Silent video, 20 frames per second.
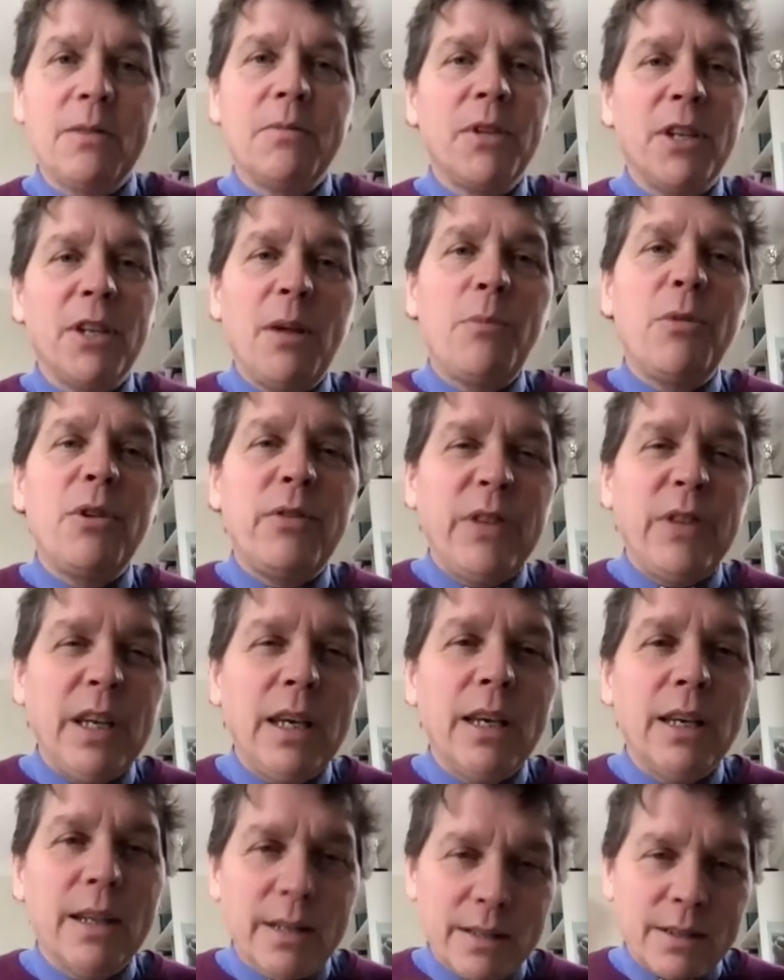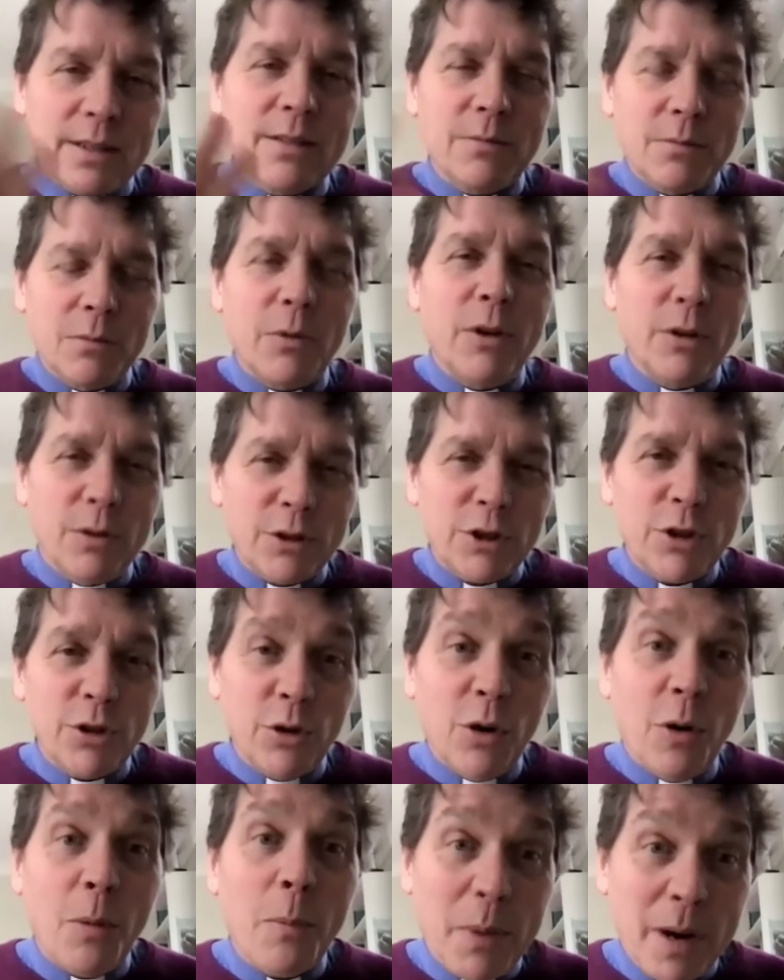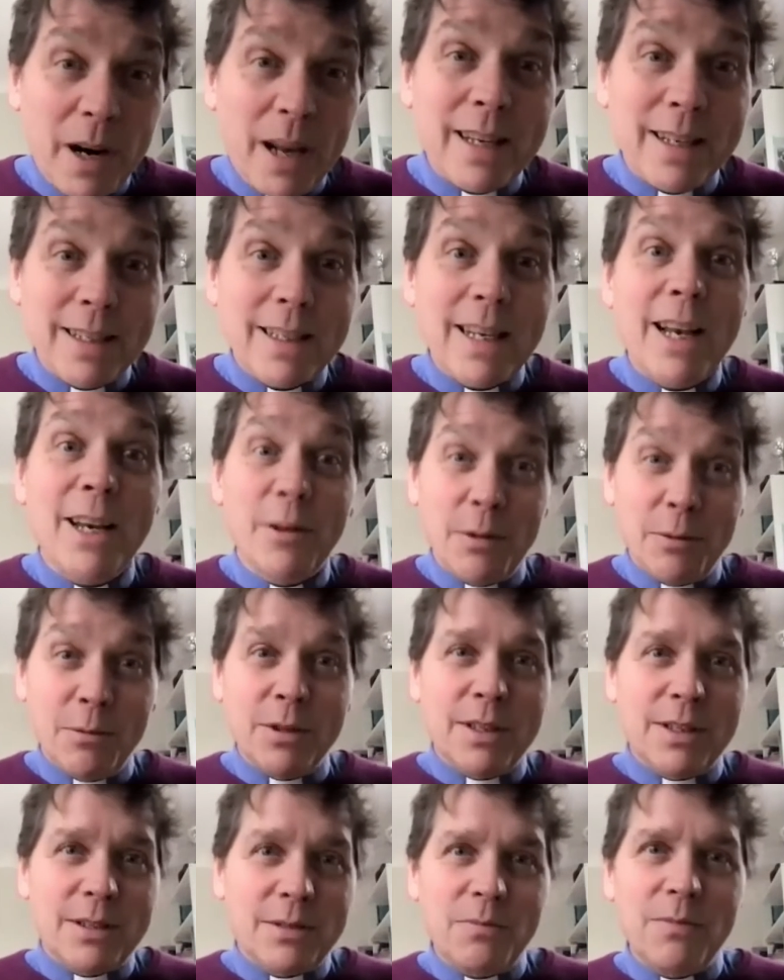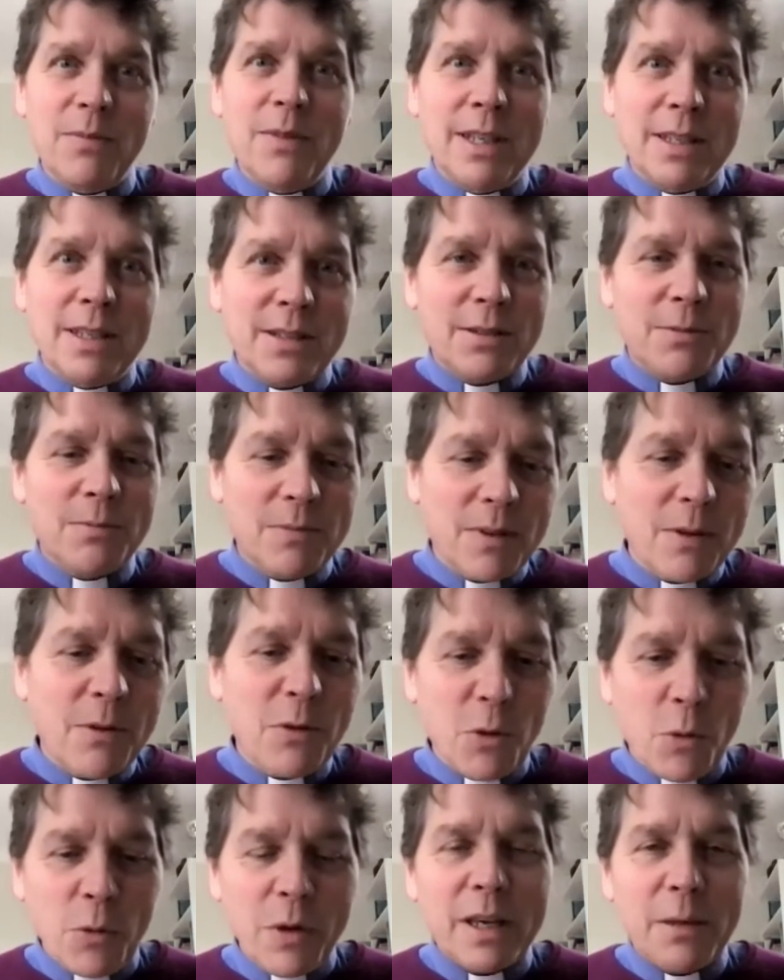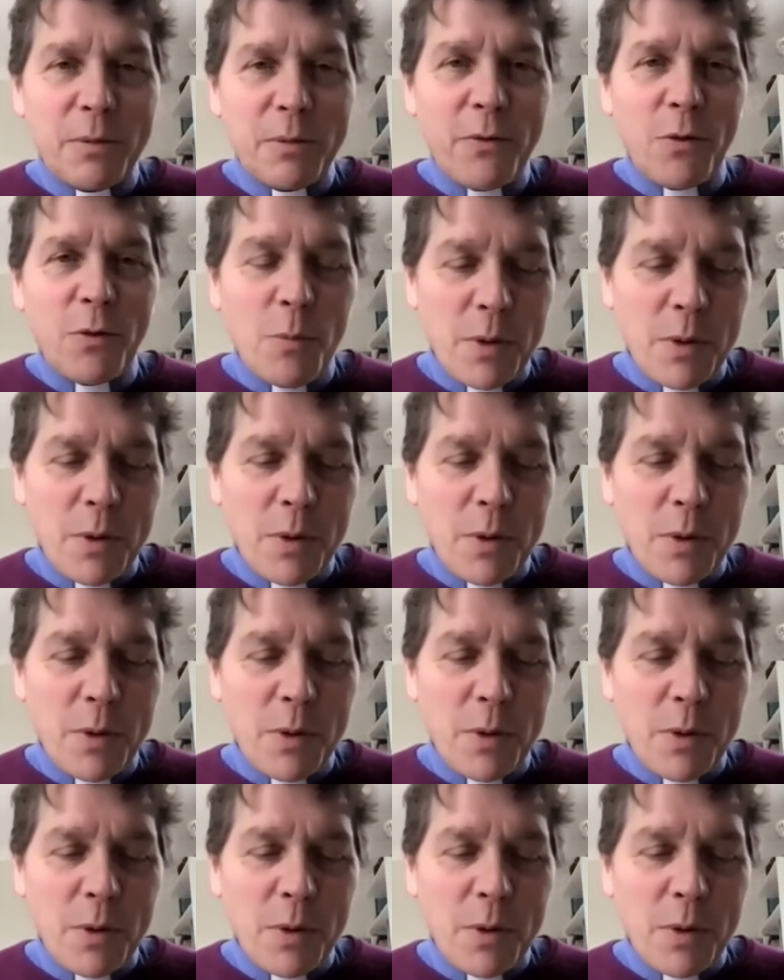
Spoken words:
The number of years, we're not sure, but I can tell you it was the week before